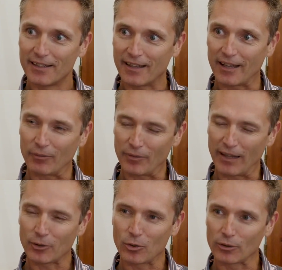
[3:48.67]
It
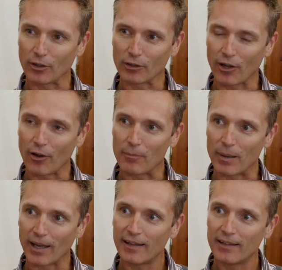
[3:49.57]
then called Algoa
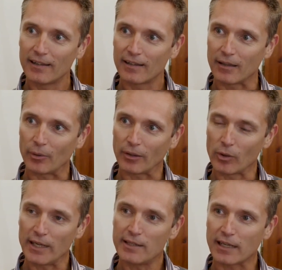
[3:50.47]
Bay. They
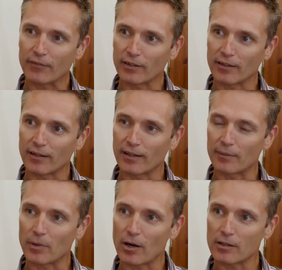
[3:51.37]
were each given
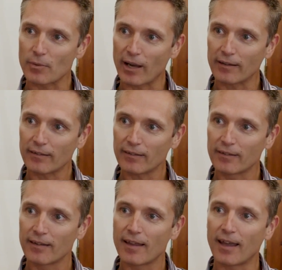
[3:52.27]
um, ox
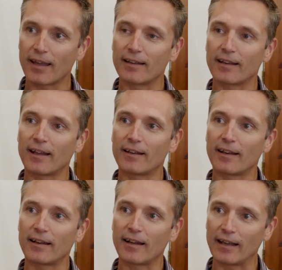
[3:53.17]
wagons and, and,
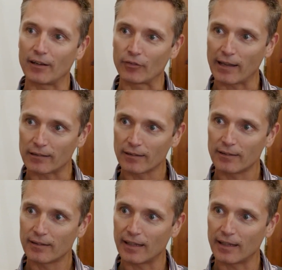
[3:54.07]
and a head of cattle,